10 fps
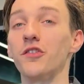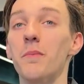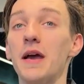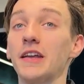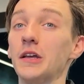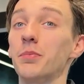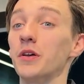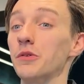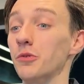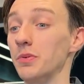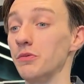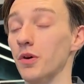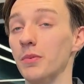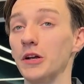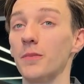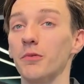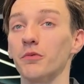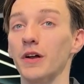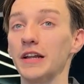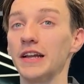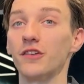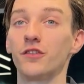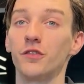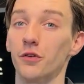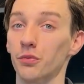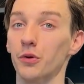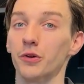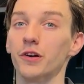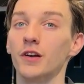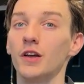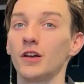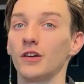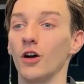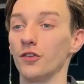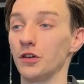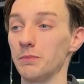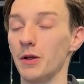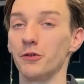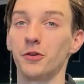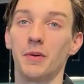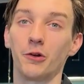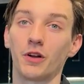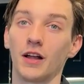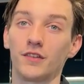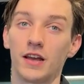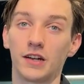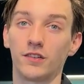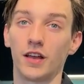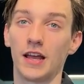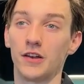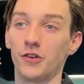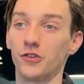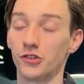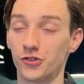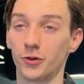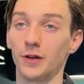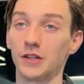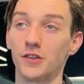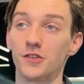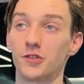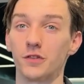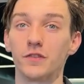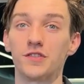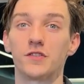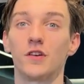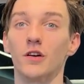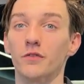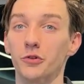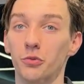the backing plate would be rubbing up right against the rotor, causing metal-to-metal contact and destroying the surface of your